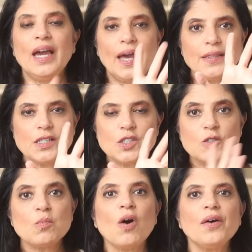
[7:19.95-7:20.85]
And the
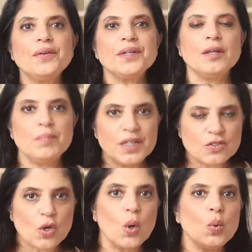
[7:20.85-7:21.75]
smart can be
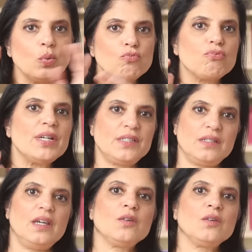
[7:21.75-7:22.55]
its own risk